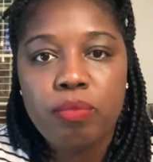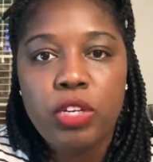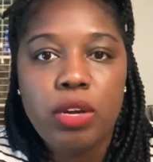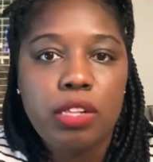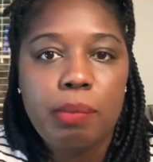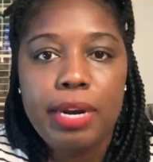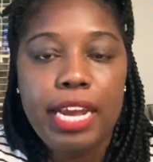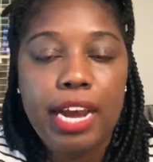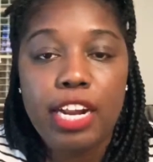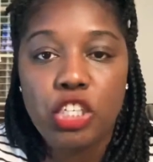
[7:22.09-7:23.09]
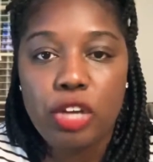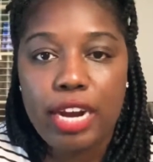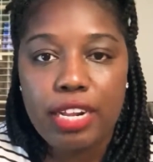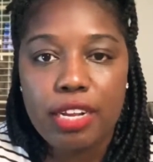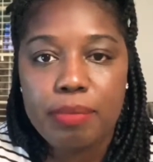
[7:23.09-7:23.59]
you know, the money kind of
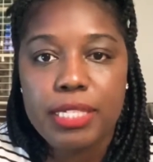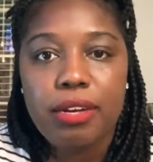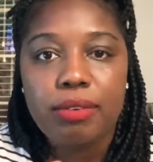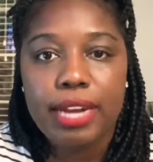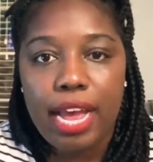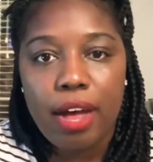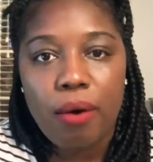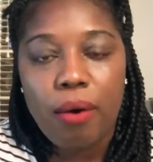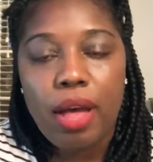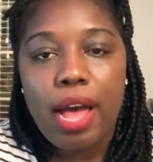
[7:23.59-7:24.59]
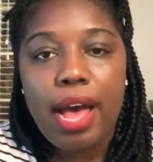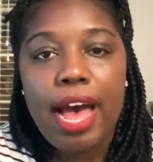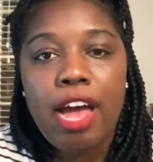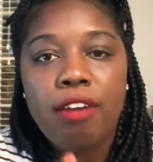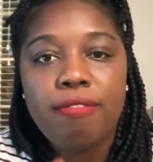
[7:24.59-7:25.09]
dried up. So now
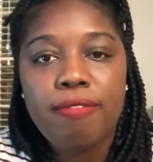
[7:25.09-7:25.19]
I